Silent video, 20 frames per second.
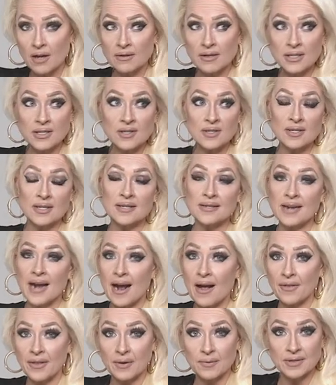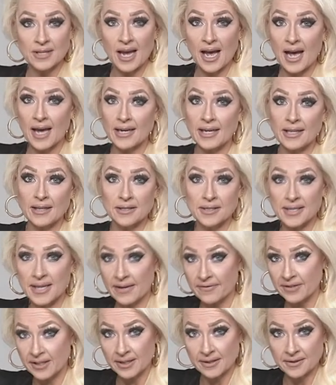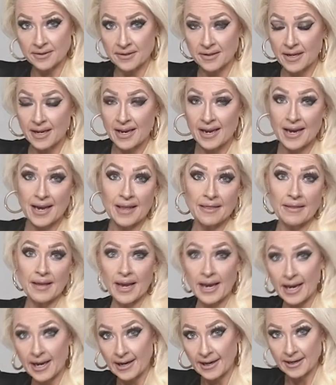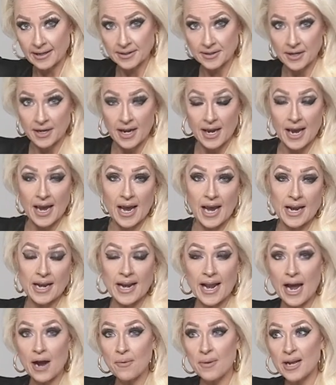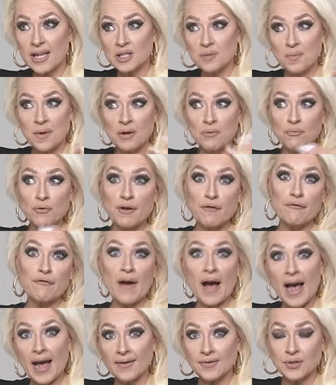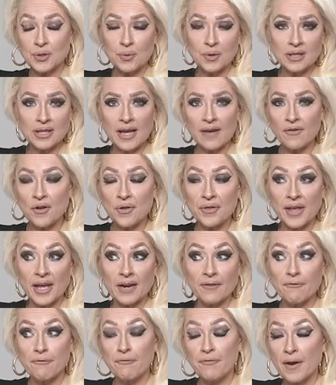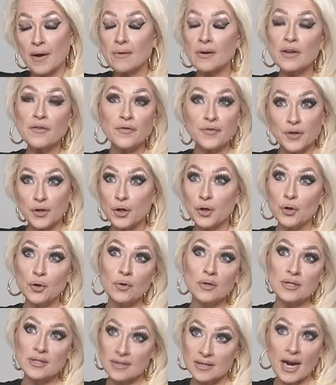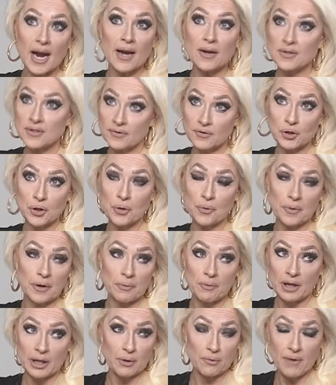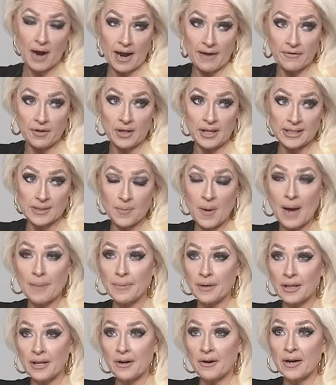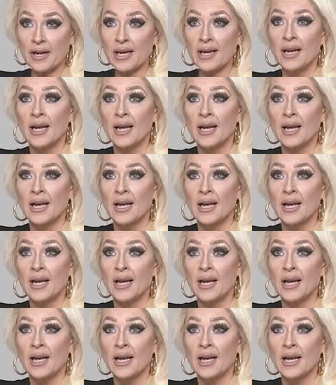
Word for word: This is a style that was hot in the seventies and the eighties and now it's been revived to a level that very few styles of jewelry really rival its popularity.